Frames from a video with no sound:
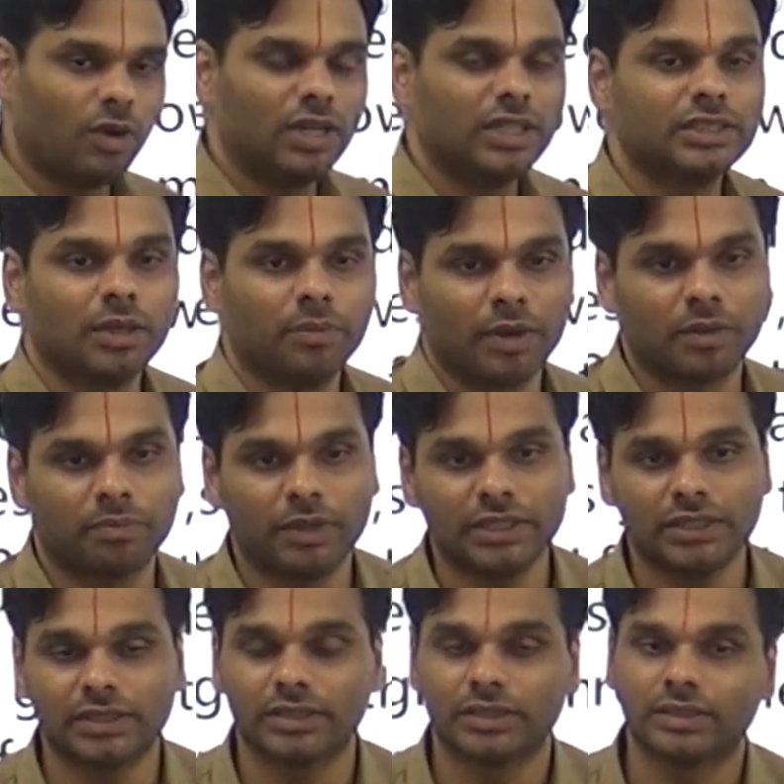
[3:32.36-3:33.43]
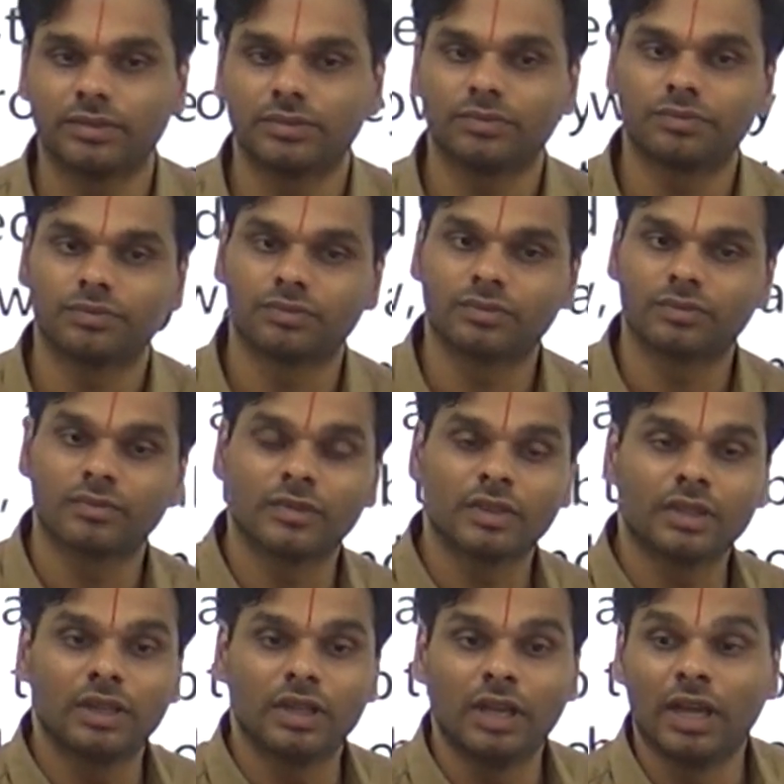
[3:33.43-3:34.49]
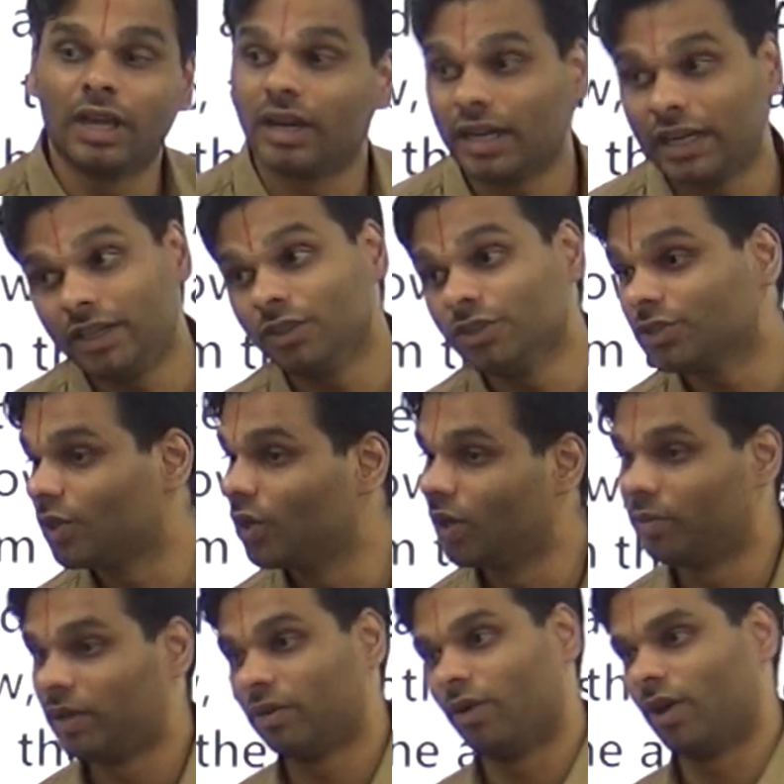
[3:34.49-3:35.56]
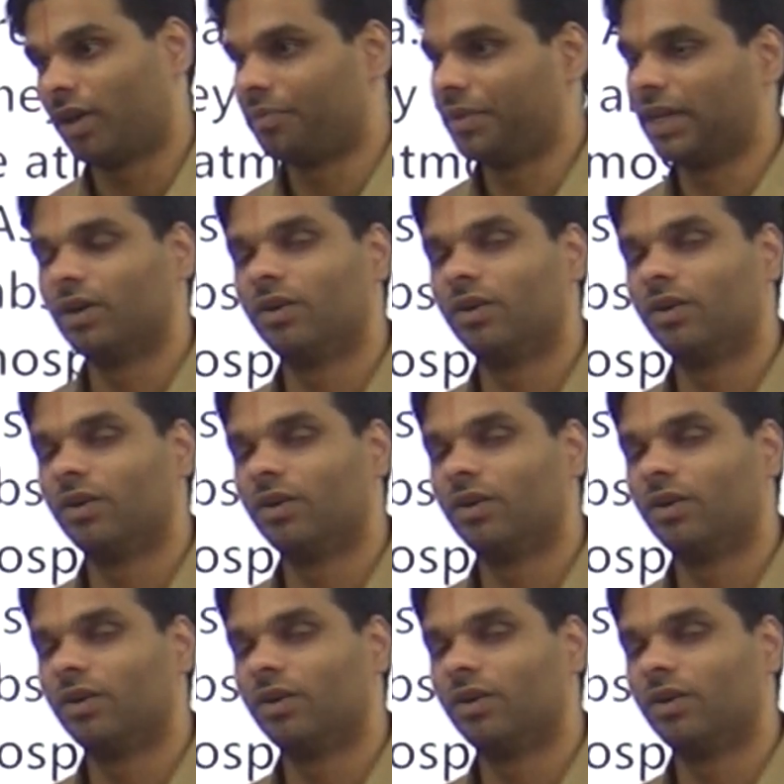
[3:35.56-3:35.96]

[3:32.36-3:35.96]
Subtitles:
What is the purpose? Reduce global warming.